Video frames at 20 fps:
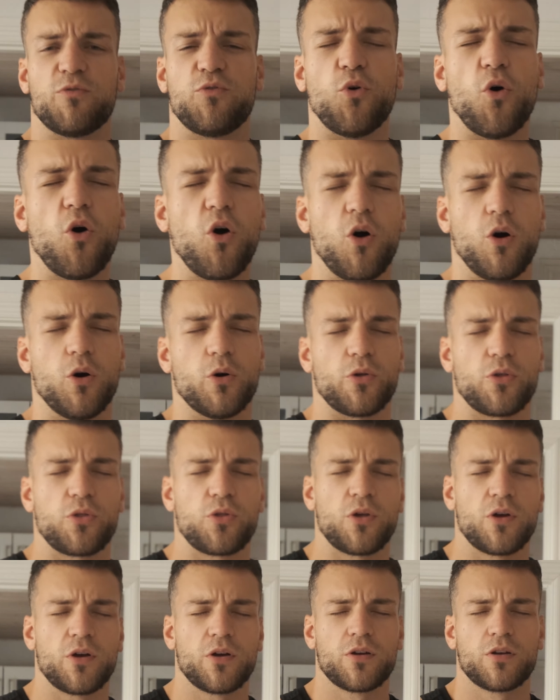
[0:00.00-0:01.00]

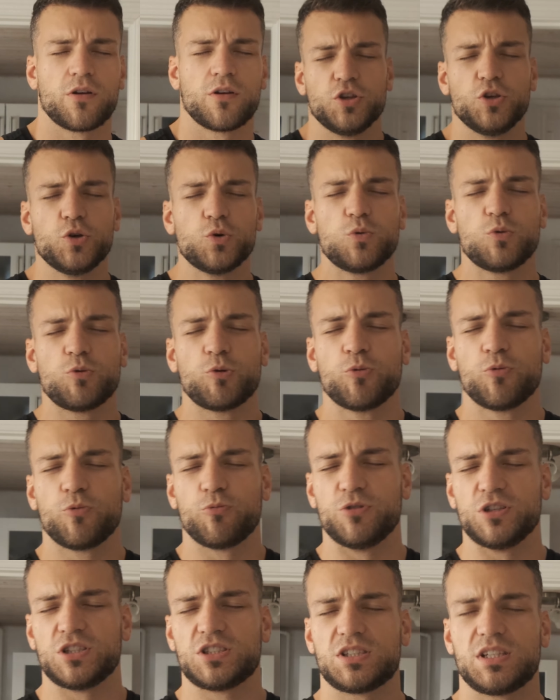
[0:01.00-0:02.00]
forth, you will
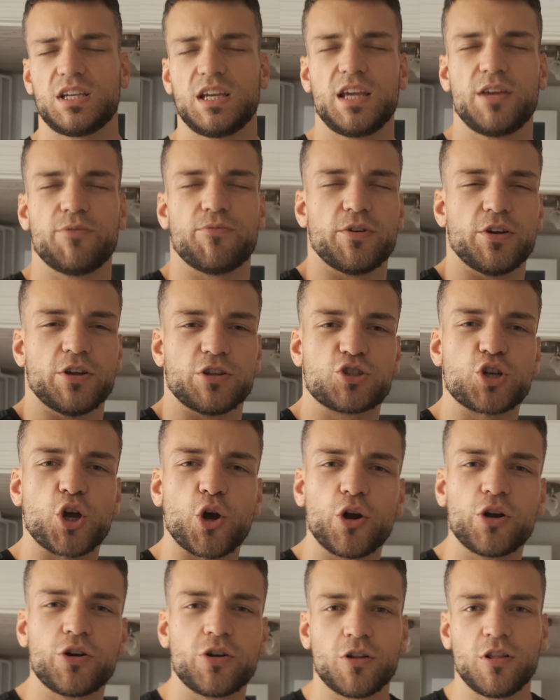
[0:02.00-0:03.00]
receive
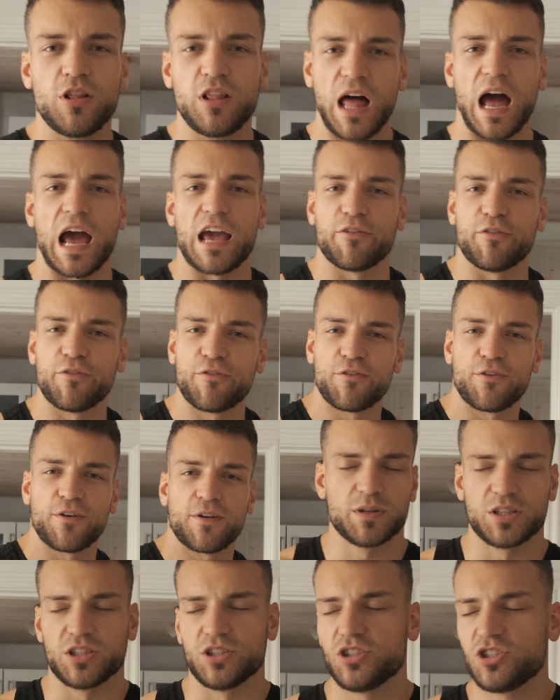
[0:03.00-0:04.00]
eternal life.
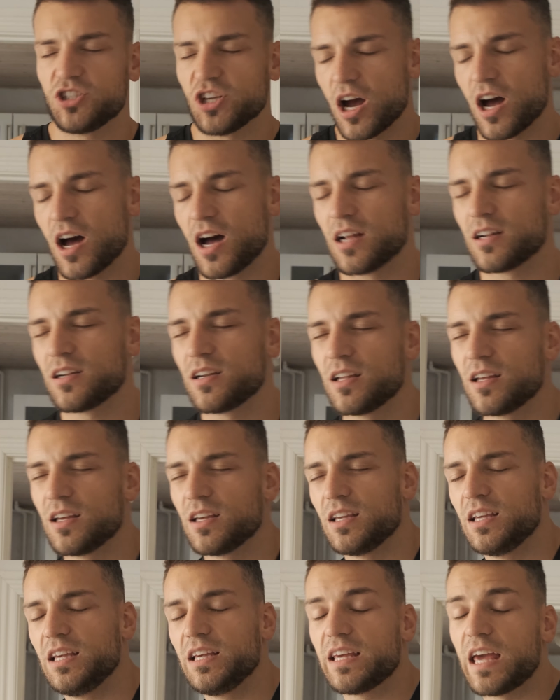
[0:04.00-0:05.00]
But John,
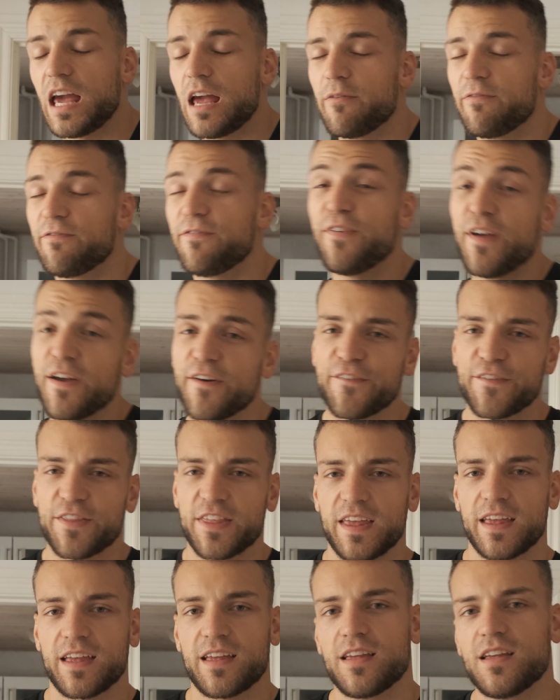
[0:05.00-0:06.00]
he came
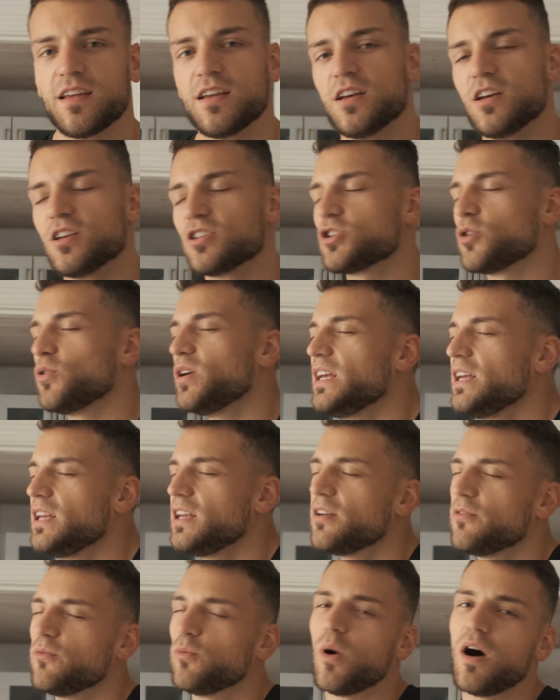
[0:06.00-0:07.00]
fifth, so
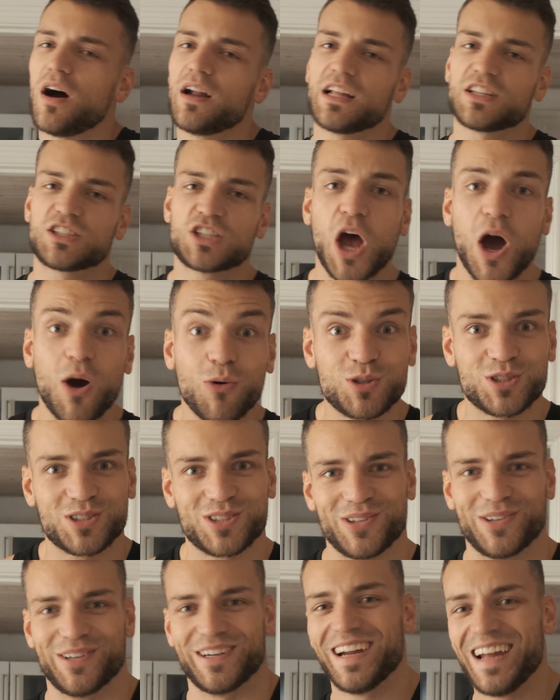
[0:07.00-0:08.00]
he won a
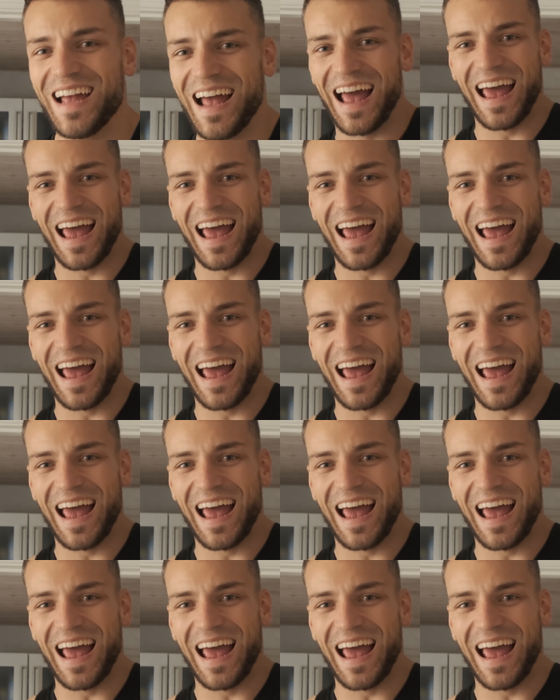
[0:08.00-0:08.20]
toaster.